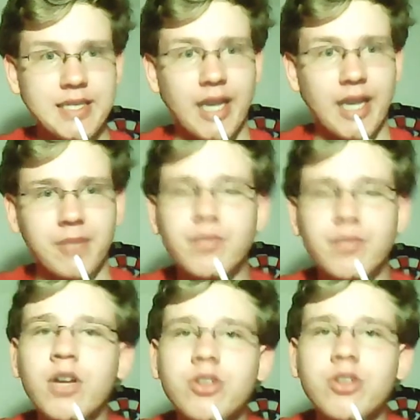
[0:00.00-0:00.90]
yeah,
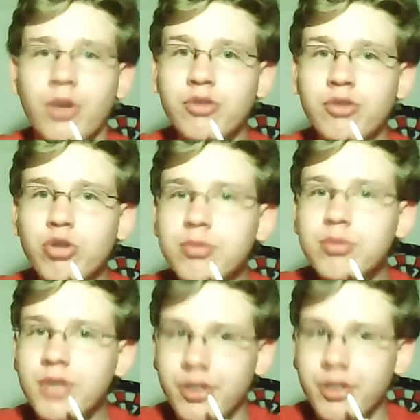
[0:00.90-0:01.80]
also on Google
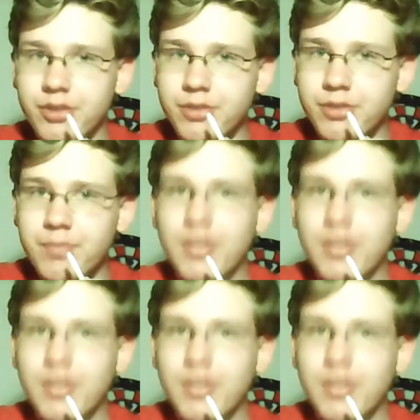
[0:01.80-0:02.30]
Plus,